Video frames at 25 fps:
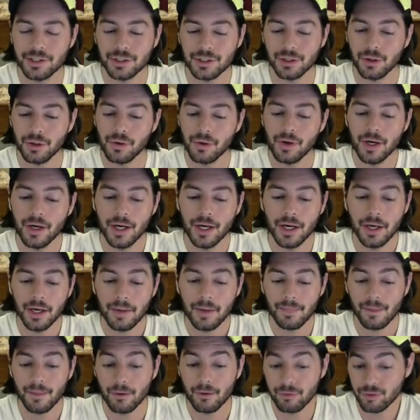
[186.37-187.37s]
So,
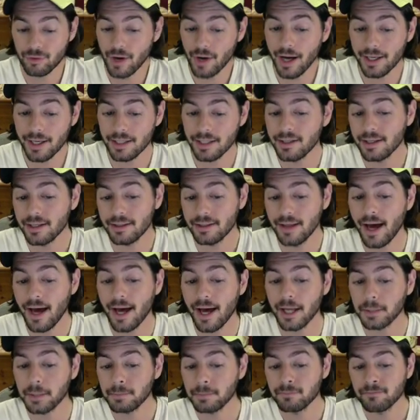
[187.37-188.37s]
a variety like
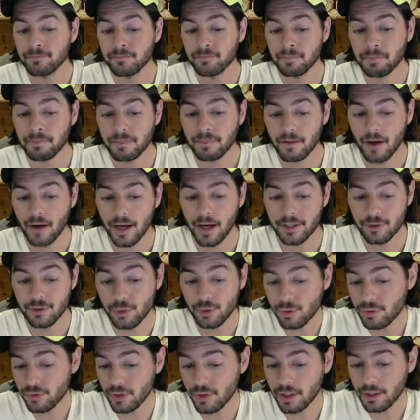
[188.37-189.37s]
that, I
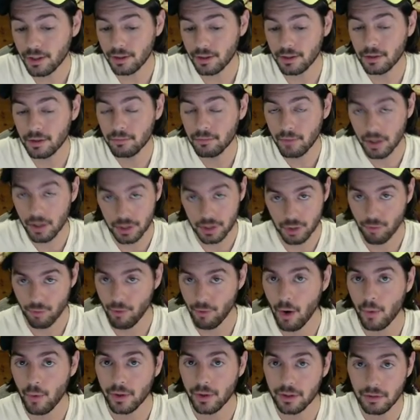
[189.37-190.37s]
do think you must
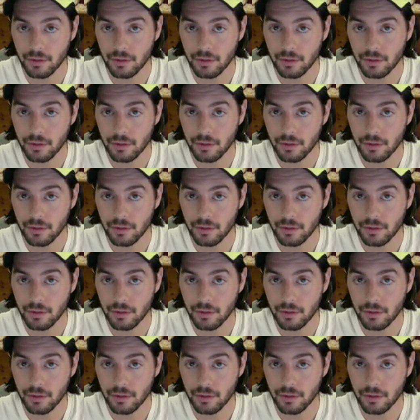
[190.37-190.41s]
grow it.